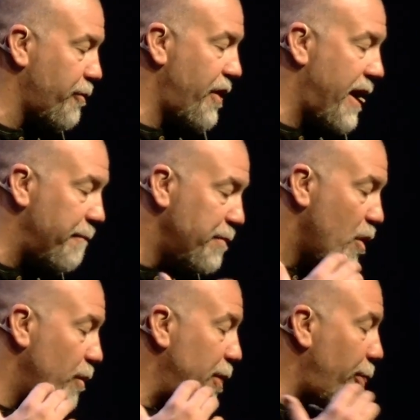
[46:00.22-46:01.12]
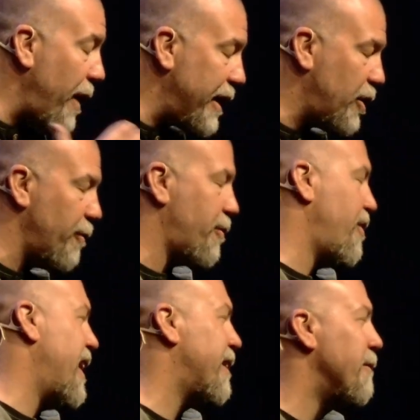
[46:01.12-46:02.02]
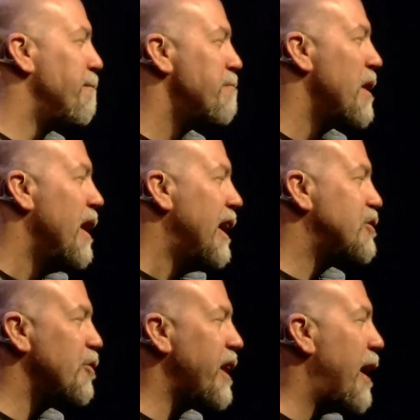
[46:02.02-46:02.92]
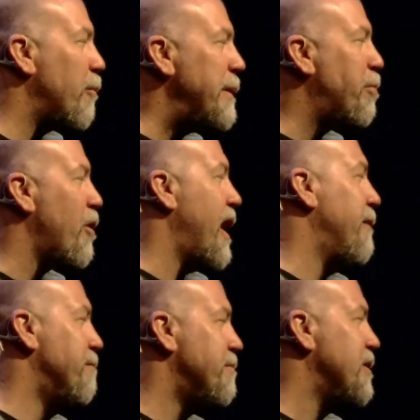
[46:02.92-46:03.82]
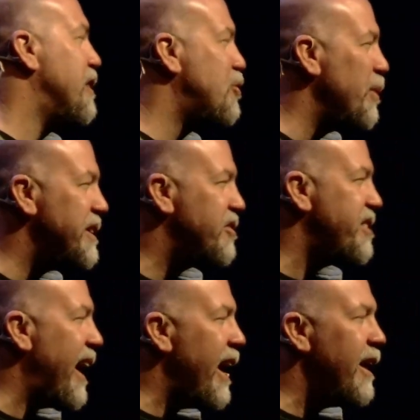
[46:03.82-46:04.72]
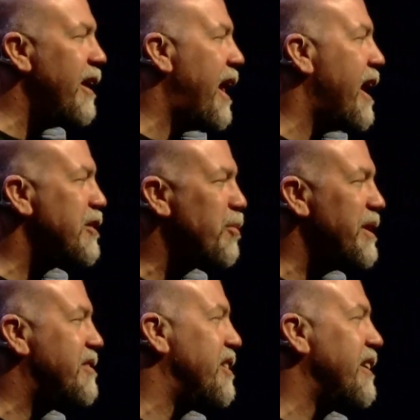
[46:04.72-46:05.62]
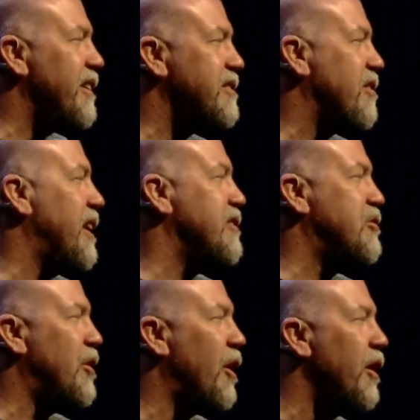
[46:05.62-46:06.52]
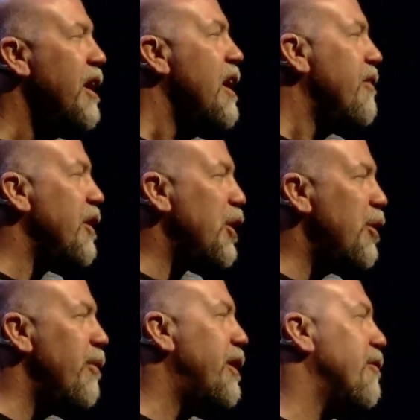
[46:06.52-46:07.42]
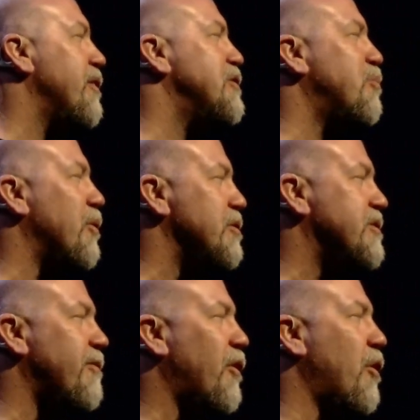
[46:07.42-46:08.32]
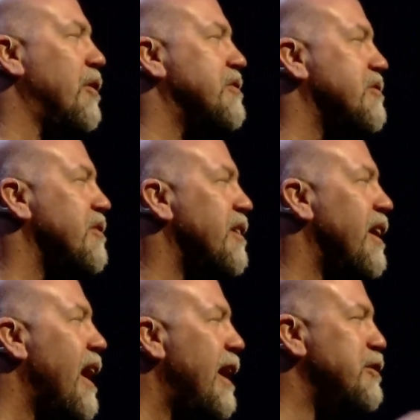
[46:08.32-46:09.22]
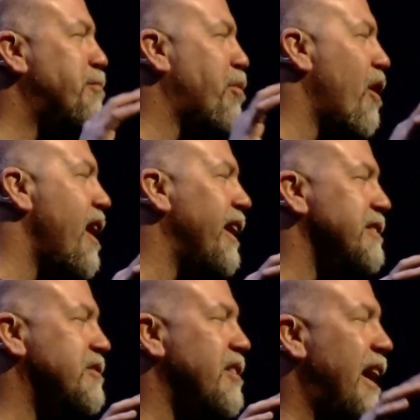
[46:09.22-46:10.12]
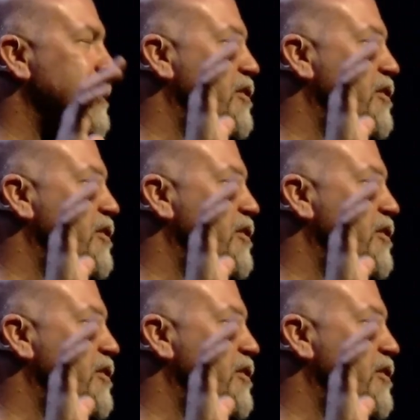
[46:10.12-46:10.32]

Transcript: that. We thank you for that. And so, God, we pray that as we stand and as we sing this last song, that you hear these words of our hearts as praise, as